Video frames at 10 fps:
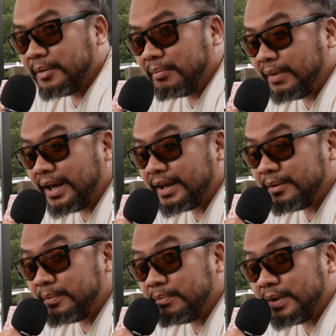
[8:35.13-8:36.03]
Make
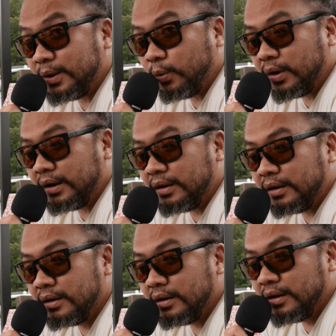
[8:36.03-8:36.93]
me one
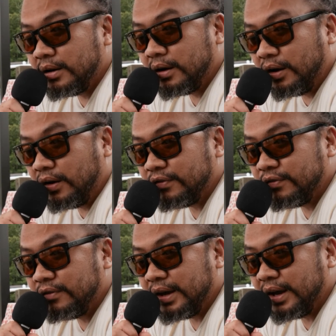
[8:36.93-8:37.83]

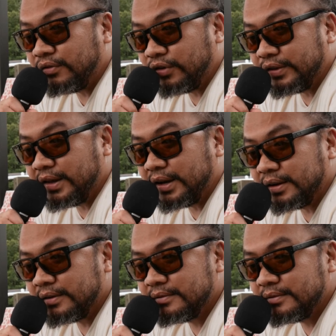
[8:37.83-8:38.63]
of everything.